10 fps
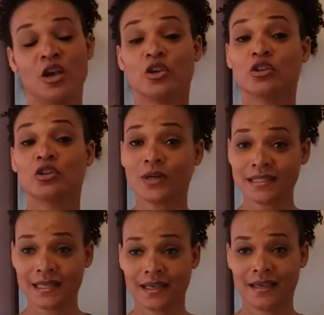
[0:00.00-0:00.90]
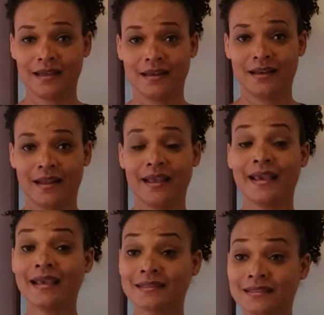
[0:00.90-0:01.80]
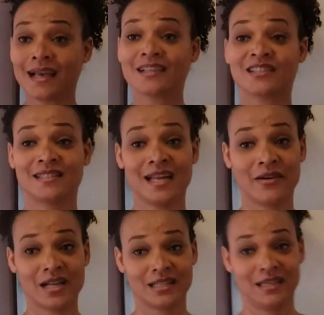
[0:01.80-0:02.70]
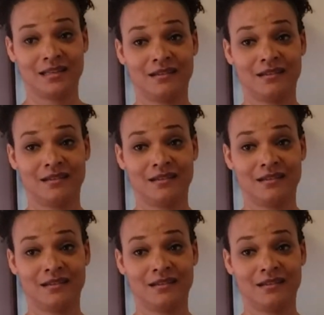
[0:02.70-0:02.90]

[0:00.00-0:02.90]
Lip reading: Your dressing kit is a sterile kit.